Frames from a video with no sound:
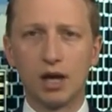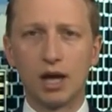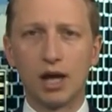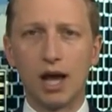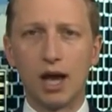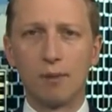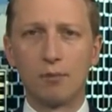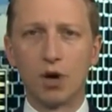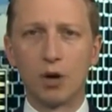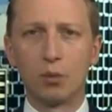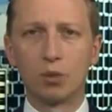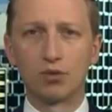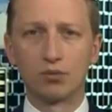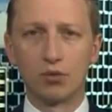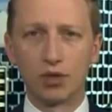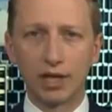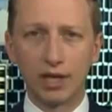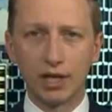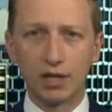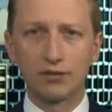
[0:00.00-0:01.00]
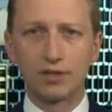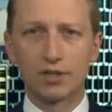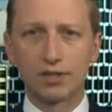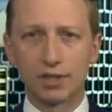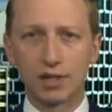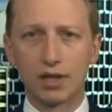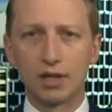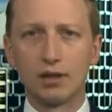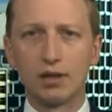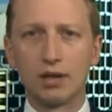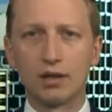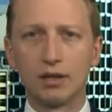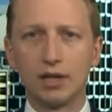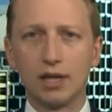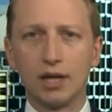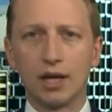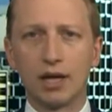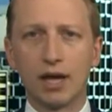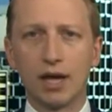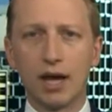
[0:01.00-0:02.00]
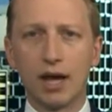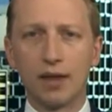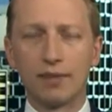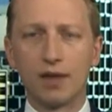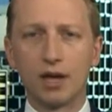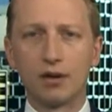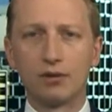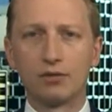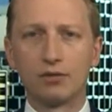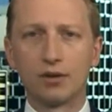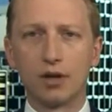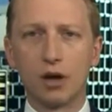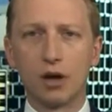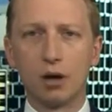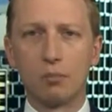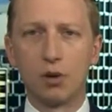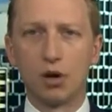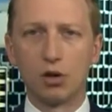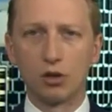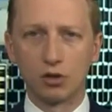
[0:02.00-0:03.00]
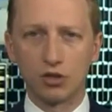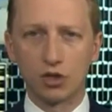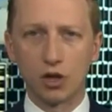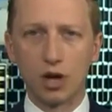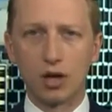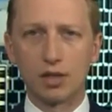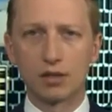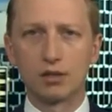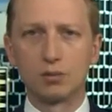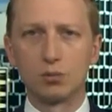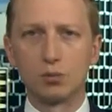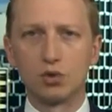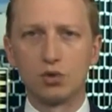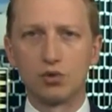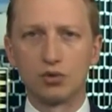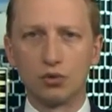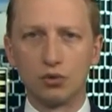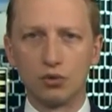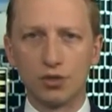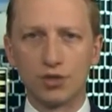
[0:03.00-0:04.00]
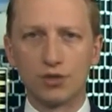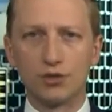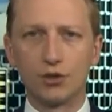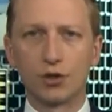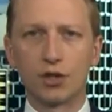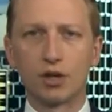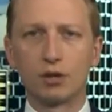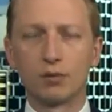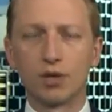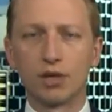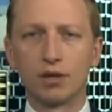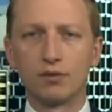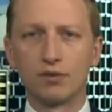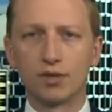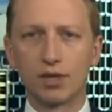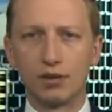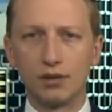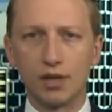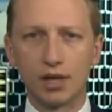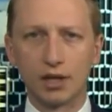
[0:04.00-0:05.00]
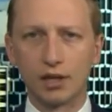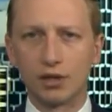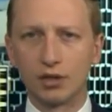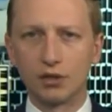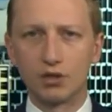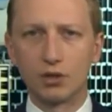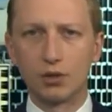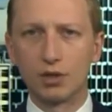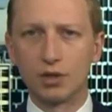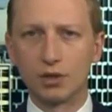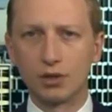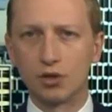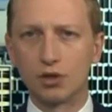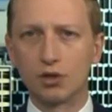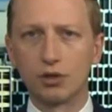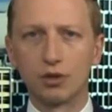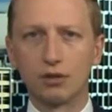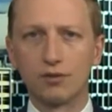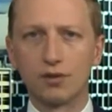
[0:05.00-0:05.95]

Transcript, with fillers: Um, I was relieved to see that uh, they've uh, apologised and withdrawn this document, have said they're going to do an internal